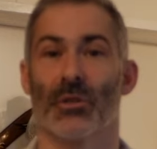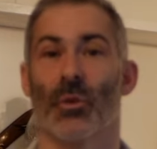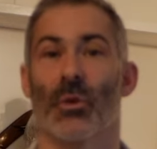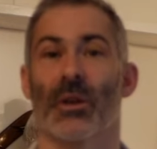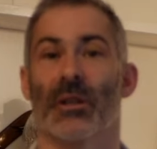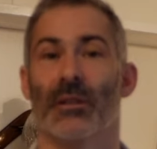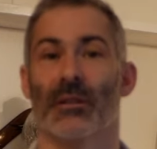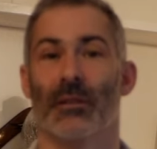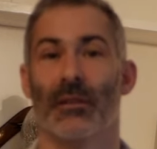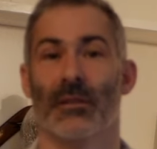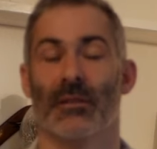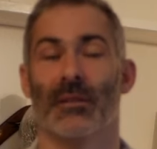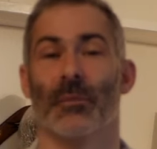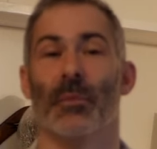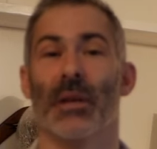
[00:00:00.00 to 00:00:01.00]
talking
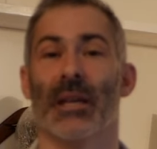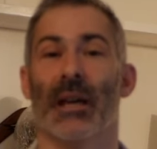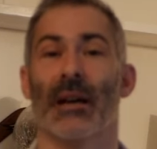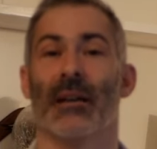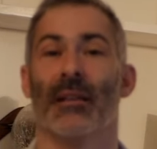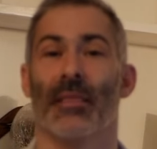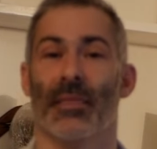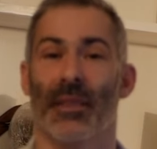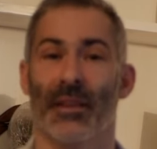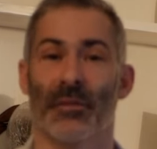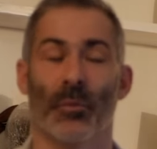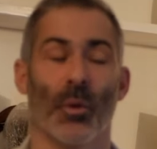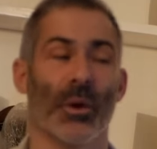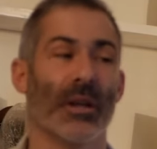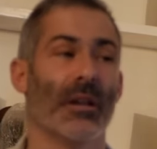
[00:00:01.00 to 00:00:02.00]
to me at this
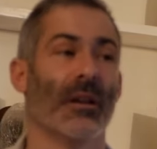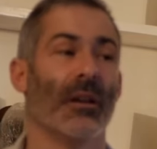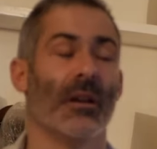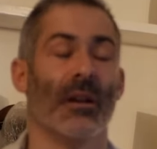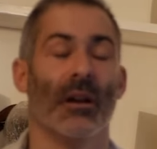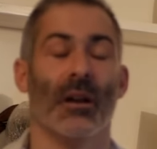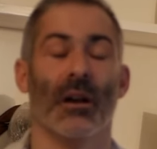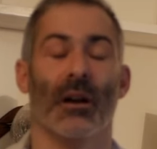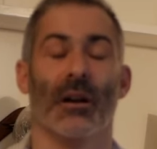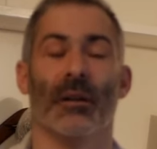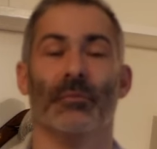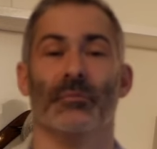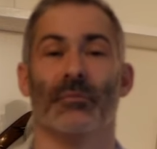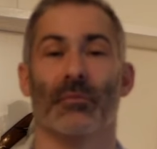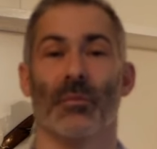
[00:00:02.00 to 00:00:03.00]
point.
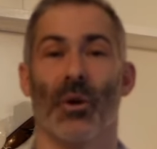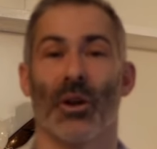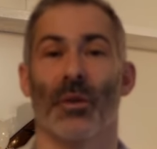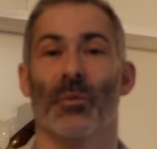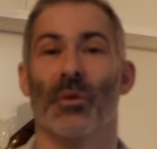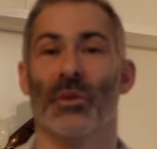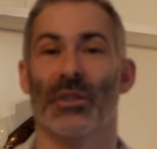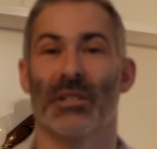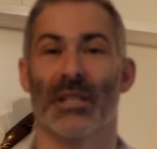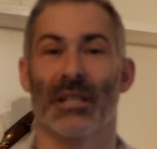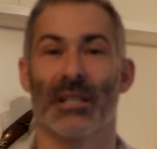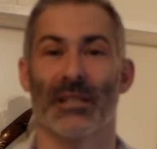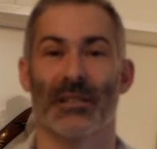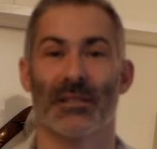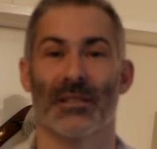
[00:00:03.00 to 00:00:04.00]
My
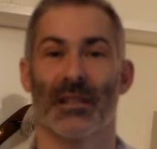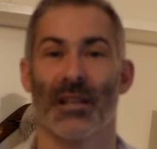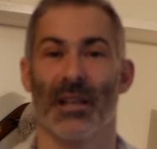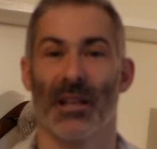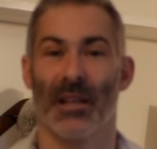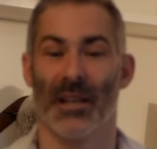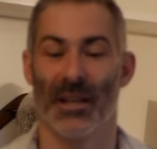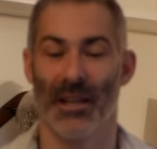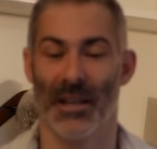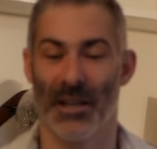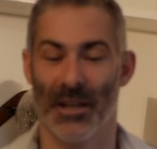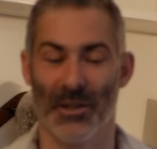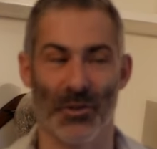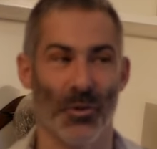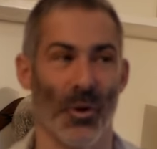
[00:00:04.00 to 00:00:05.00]
community is
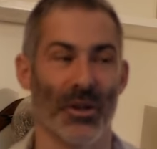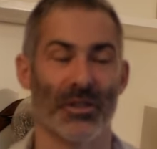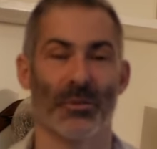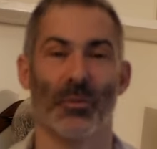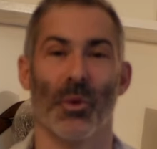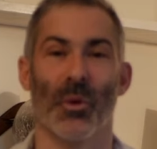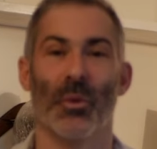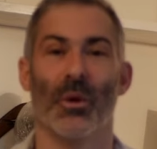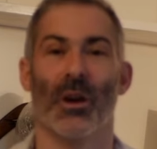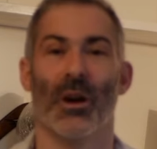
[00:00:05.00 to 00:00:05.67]
quite small.